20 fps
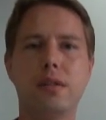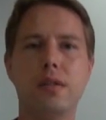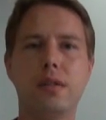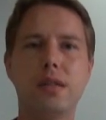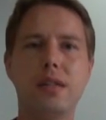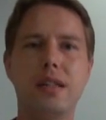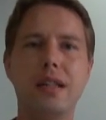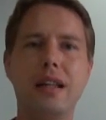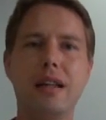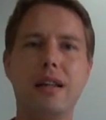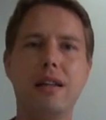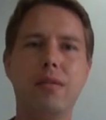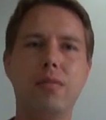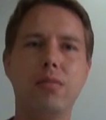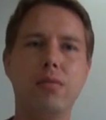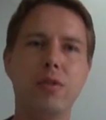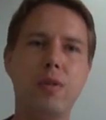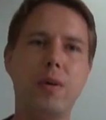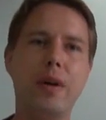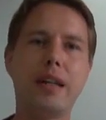
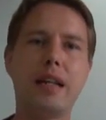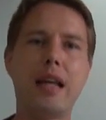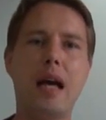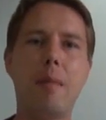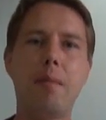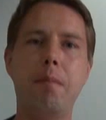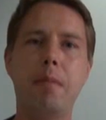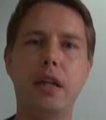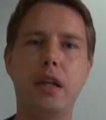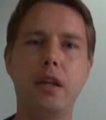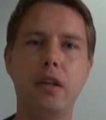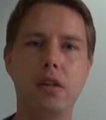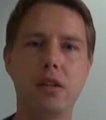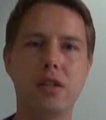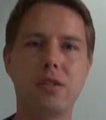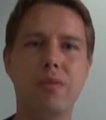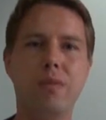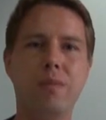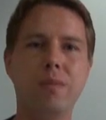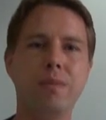still quite
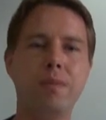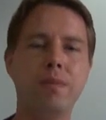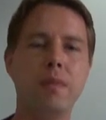ambiguous,